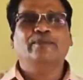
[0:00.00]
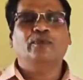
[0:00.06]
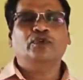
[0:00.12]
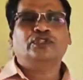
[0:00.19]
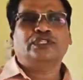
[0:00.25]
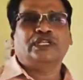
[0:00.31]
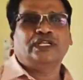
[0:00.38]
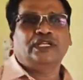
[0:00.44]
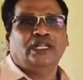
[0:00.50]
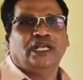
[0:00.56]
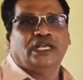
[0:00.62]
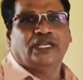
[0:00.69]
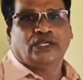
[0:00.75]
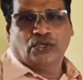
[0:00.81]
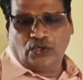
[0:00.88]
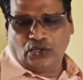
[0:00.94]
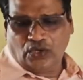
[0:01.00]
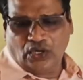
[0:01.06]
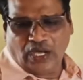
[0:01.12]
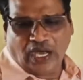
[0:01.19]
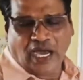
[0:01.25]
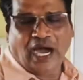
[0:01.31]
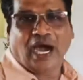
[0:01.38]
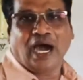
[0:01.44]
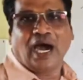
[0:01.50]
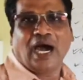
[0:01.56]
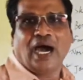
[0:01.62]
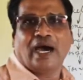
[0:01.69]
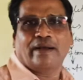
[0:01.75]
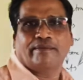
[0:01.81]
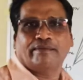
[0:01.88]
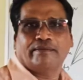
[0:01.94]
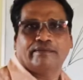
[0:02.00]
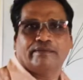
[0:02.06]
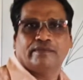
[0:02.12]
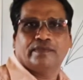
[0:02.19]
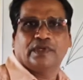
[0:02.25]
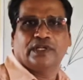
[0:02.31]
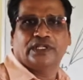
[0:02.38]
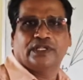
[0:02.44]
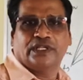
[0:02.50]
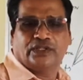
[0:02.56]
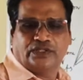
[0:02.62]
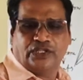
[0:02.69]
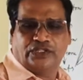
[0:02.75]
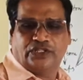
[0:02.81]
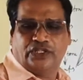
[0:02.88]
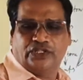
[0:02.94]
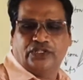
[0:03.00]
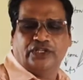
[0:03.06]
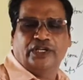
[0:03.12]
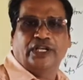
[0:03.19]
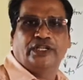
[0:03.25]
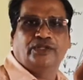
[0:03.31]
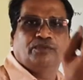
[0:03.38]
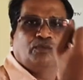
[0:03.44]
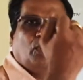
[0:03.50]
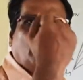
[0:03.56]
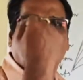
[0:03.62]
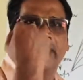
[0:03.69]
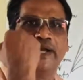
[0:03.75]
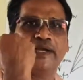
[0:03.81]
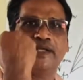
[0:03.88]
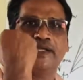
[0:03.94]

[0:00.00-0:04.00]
see your arm. So this is knee movement.